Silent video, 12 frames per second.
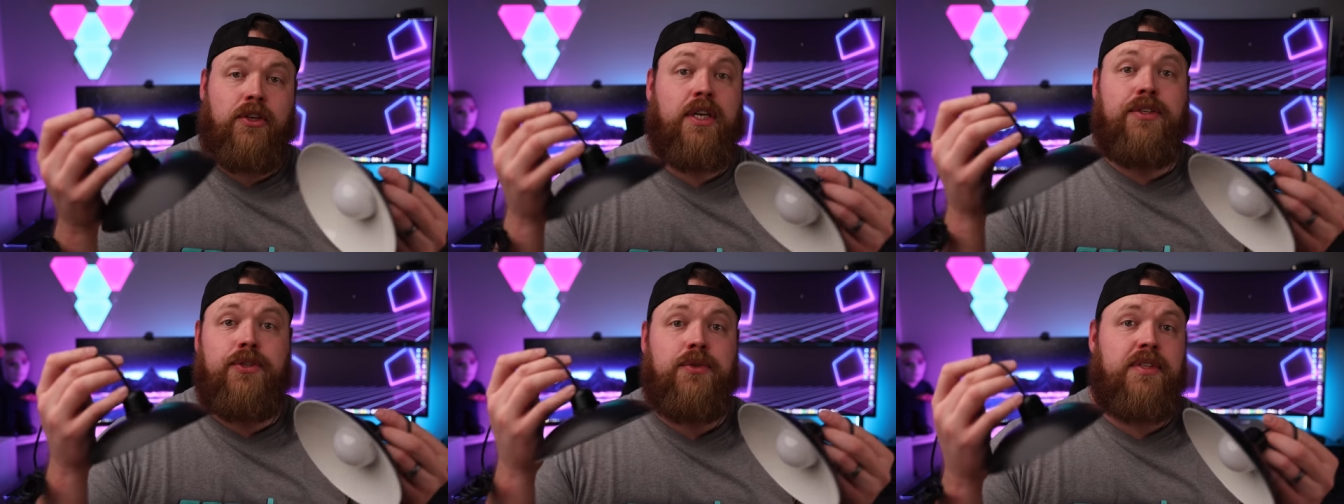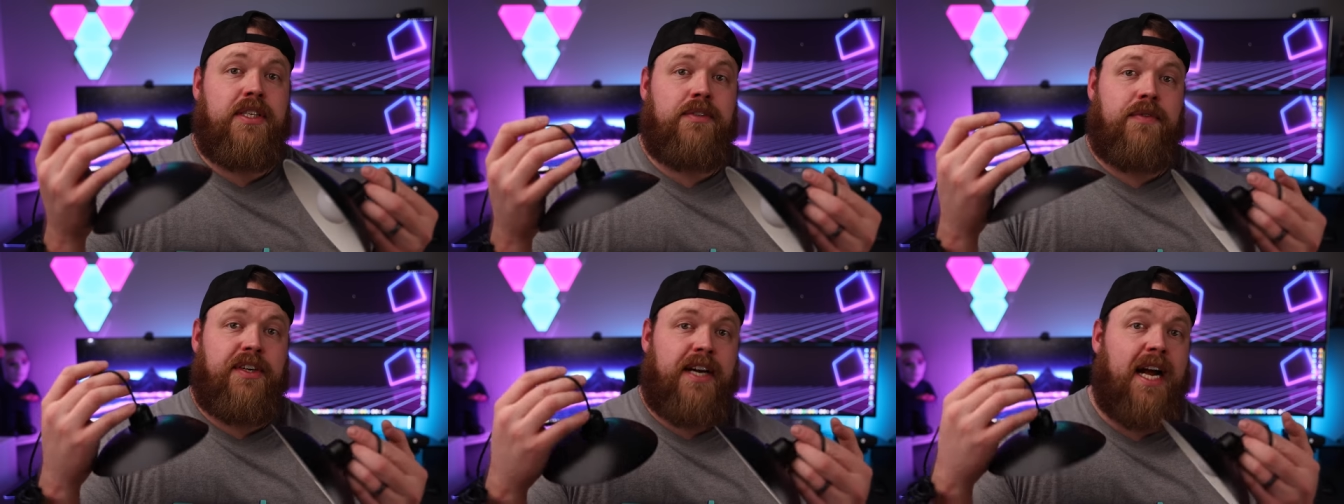You can use these
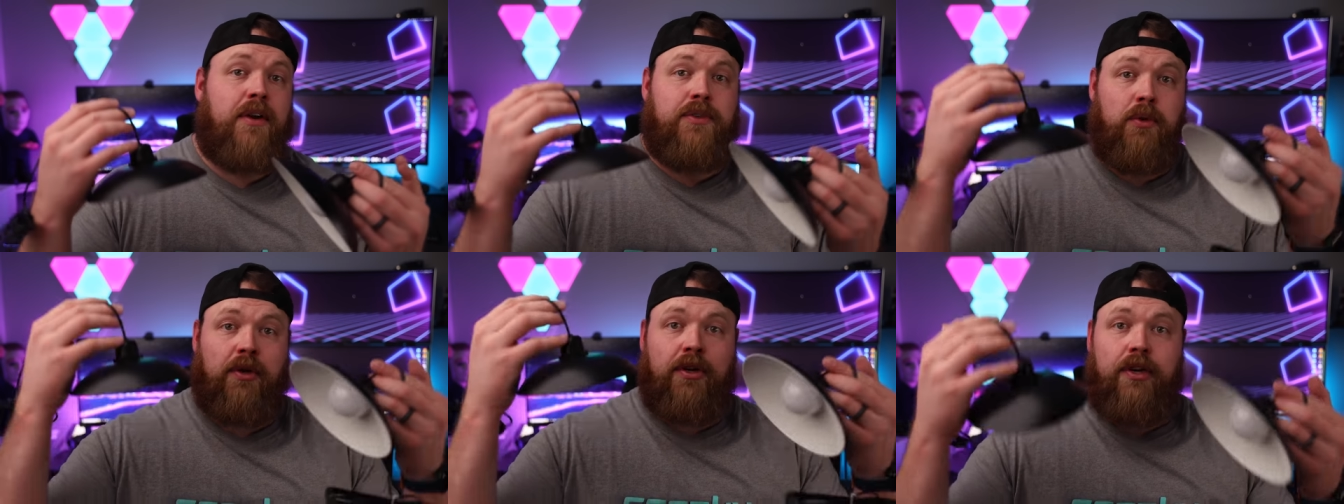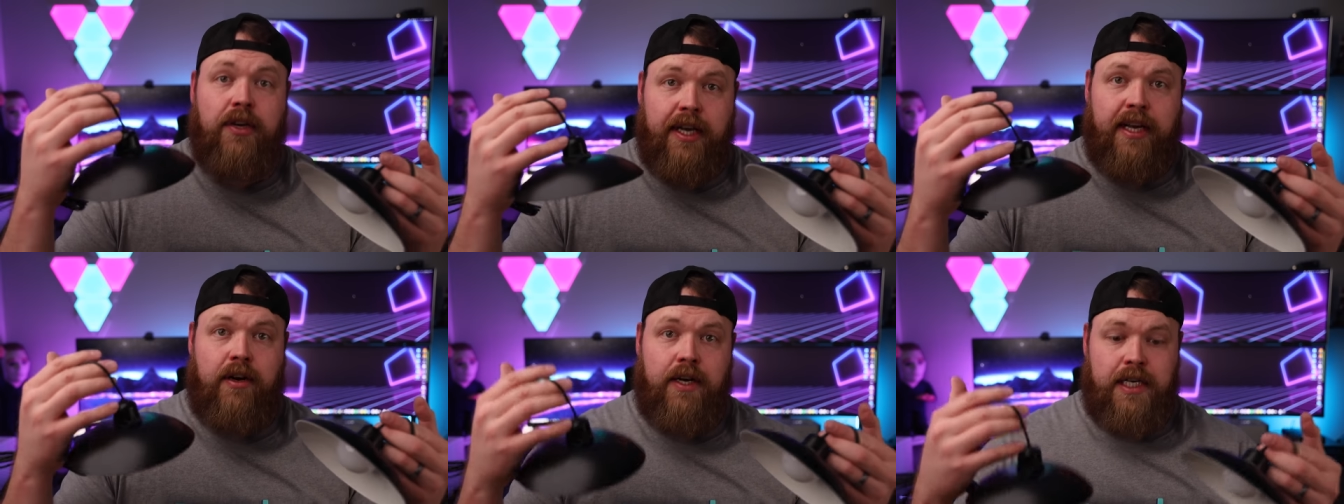for your outdoor cook
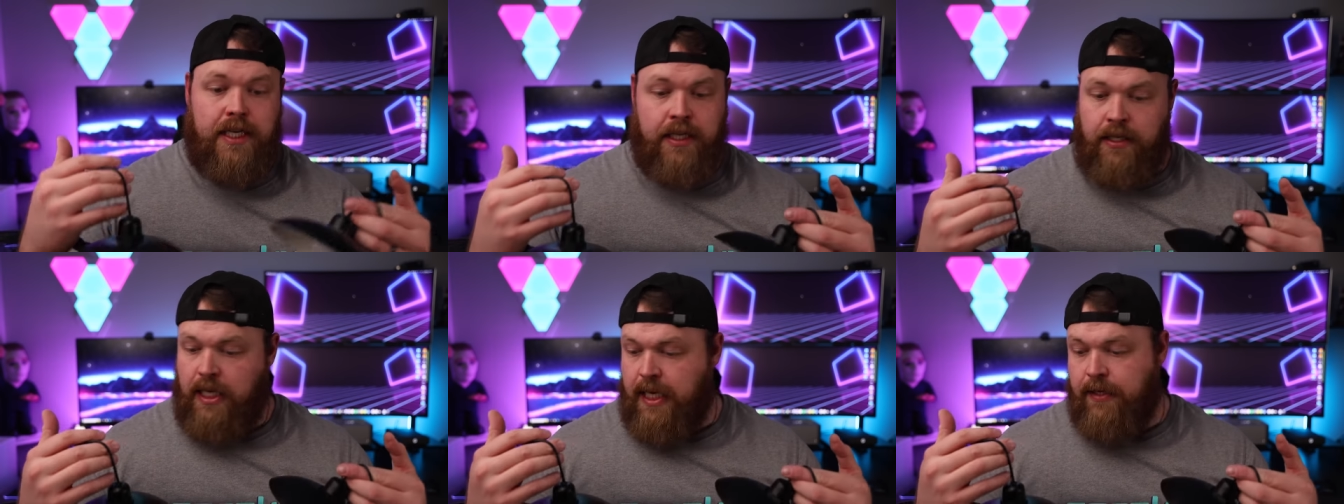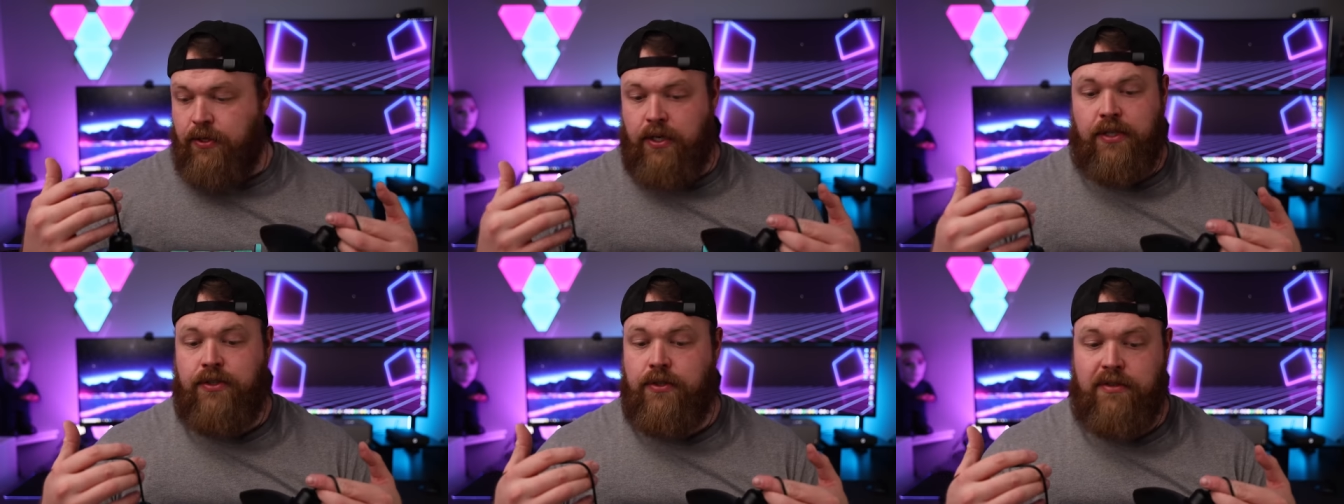area. You
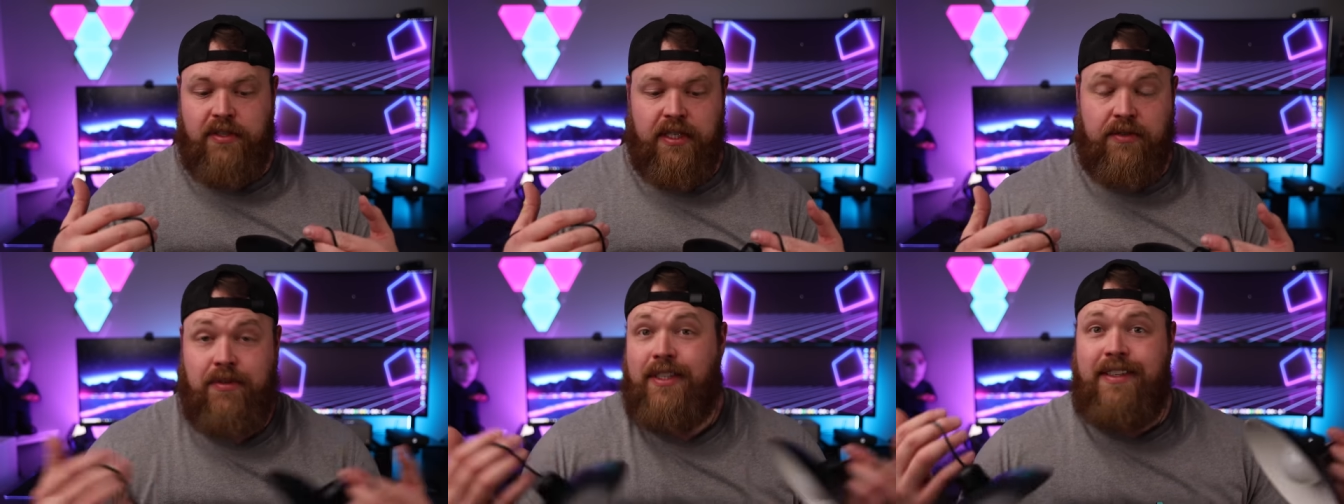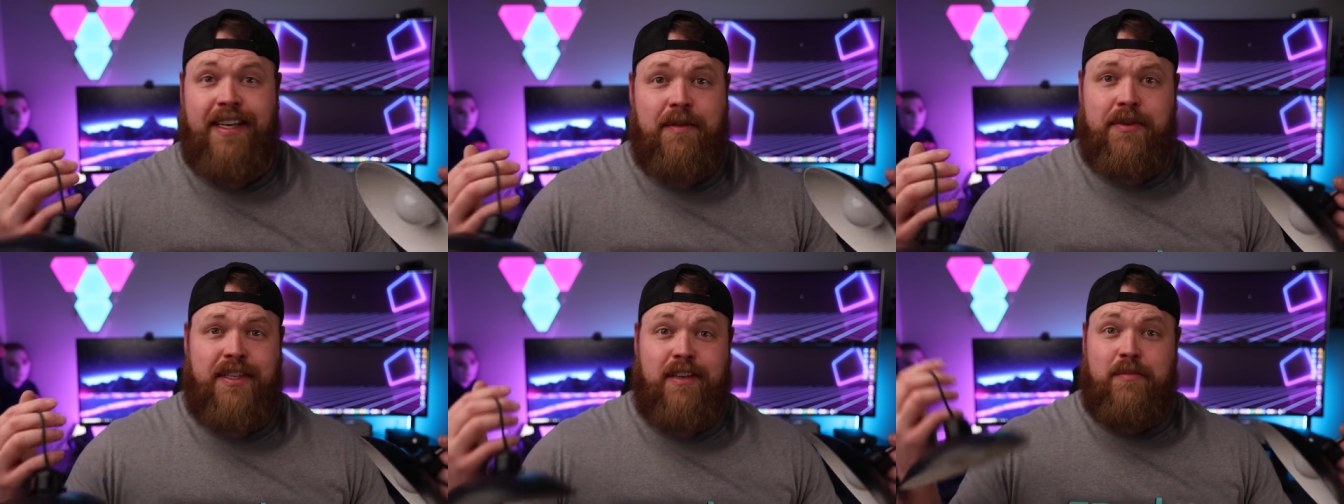can use these really
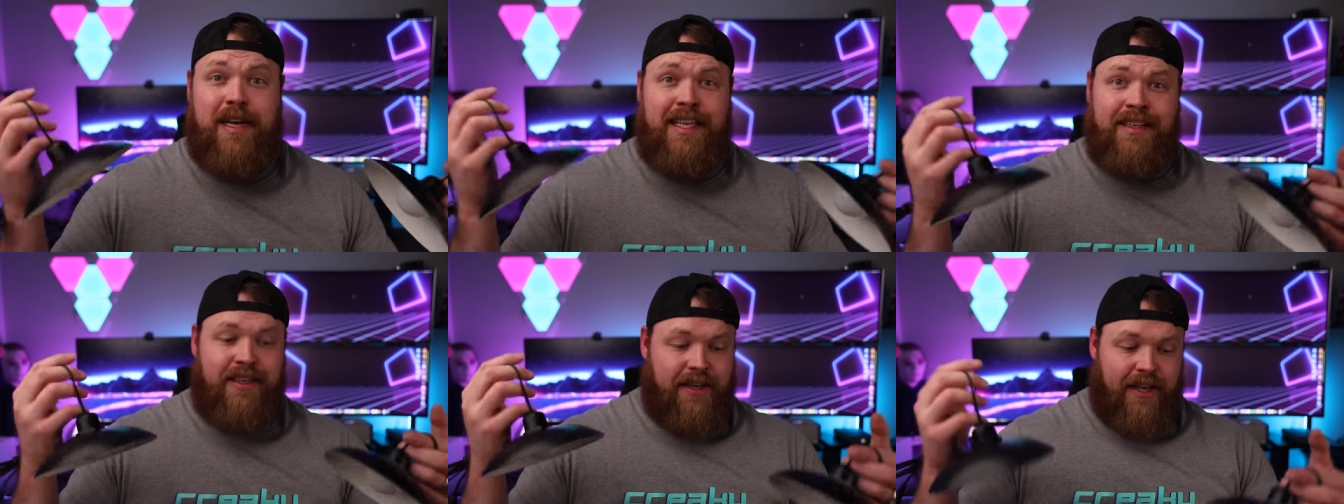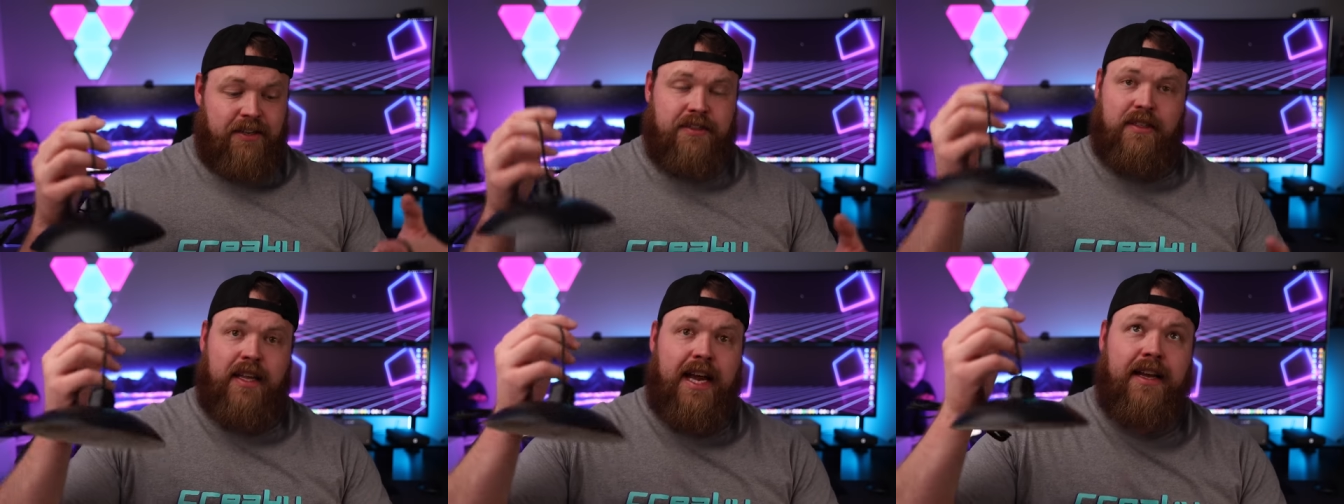anywhere that you might need
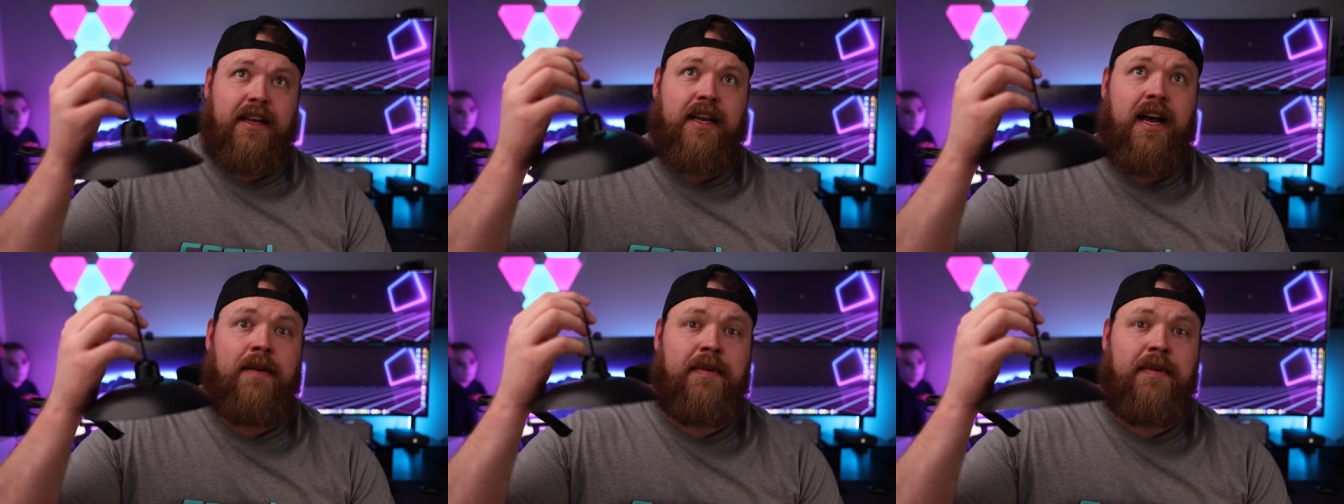extra lighting.